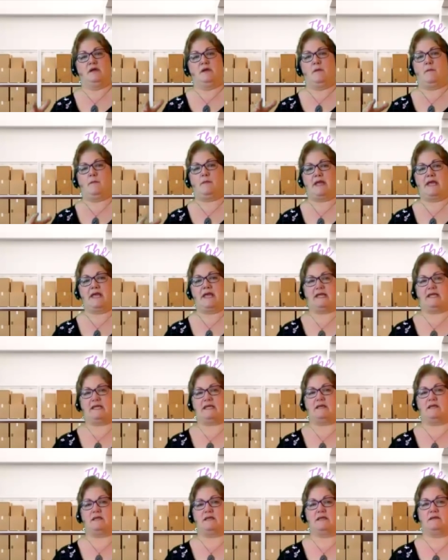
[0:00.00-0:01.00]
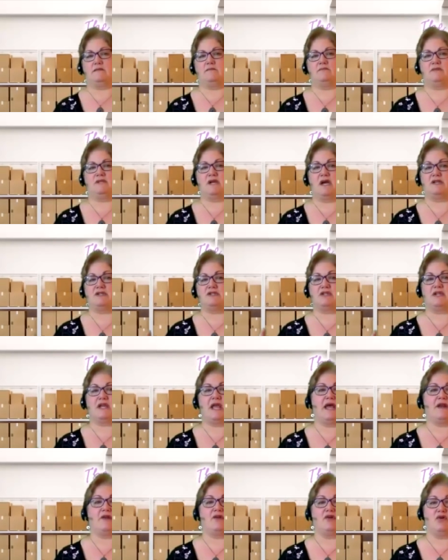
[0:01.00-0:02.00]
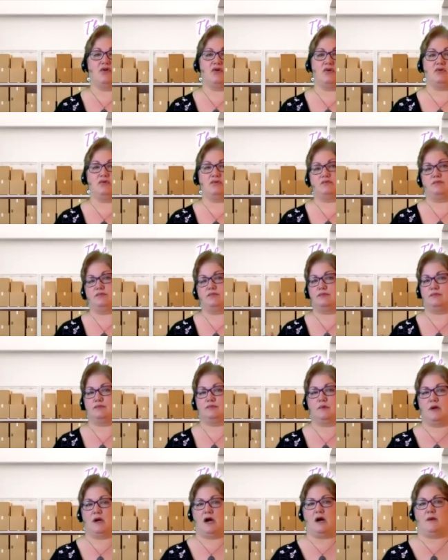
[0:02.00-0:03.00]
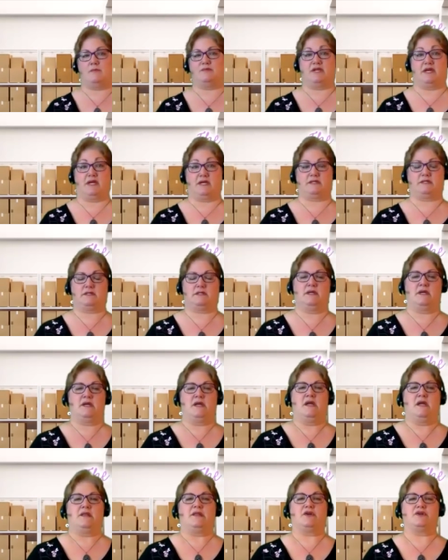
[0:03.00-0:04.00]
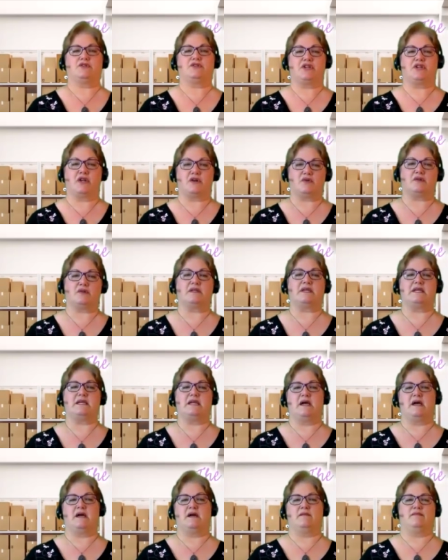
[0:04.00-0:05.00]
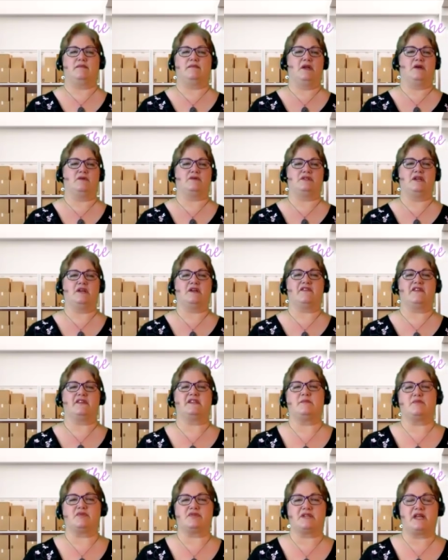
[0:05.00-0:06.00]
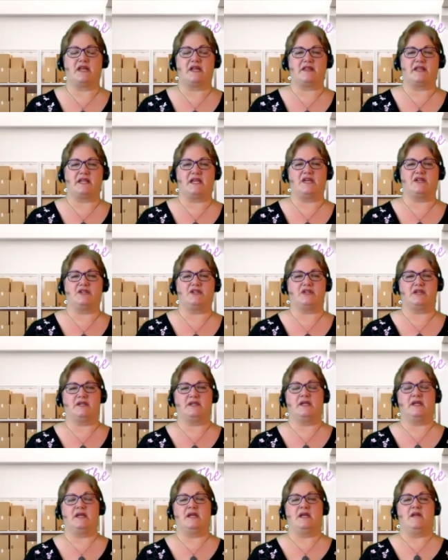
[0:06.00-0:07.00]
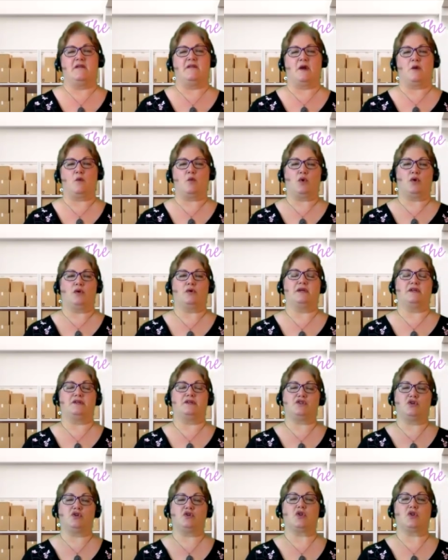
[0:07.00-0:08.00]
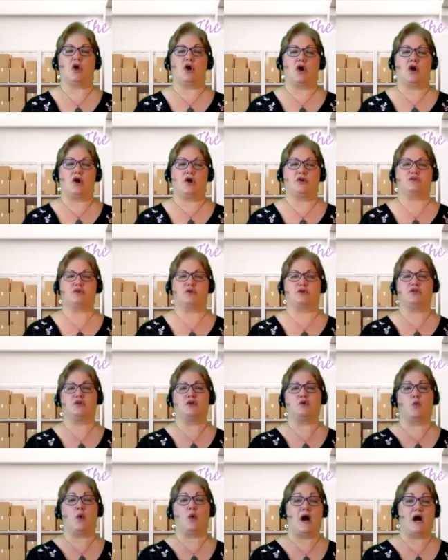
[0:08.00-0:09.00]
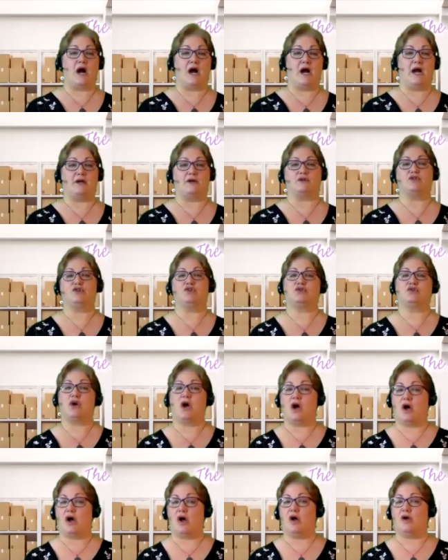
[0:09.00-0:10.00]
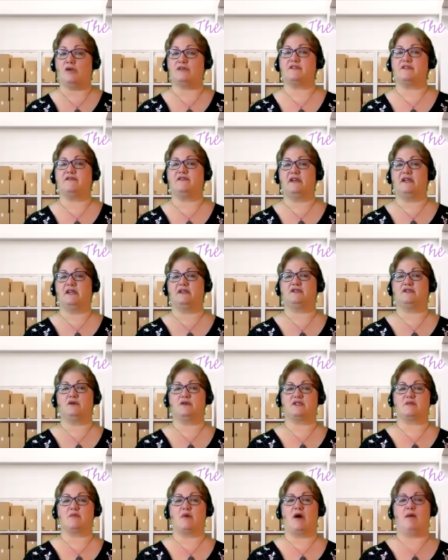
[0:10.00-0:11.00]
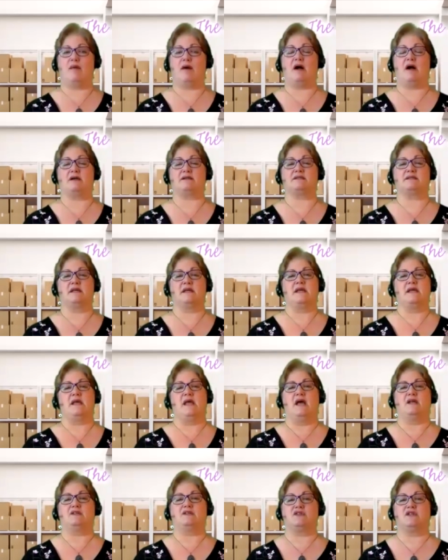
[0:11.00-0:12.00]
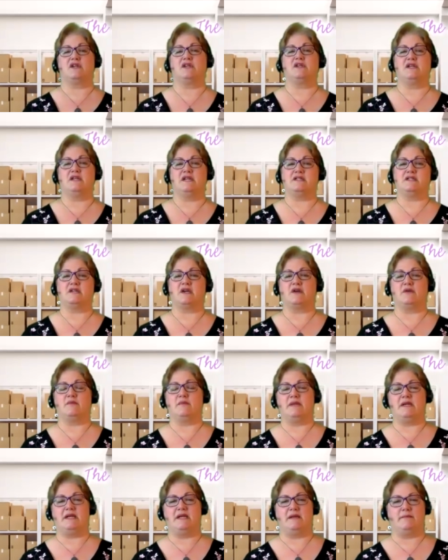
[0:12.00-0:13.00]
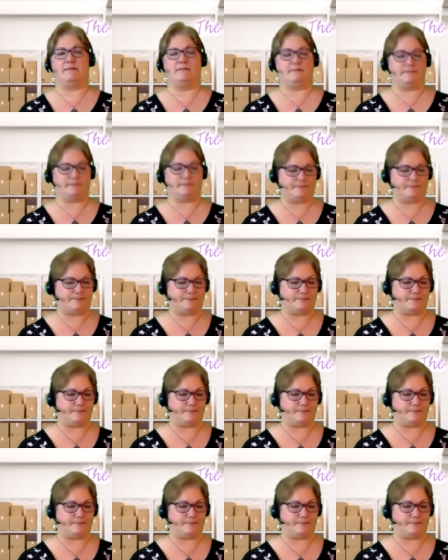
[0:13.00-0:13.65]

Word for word: big Dutch kettle object. There's generally 10 or 15% of the kitchen that is too large or too wide or too tall to fit into a small box, and so then you need to go to medium. The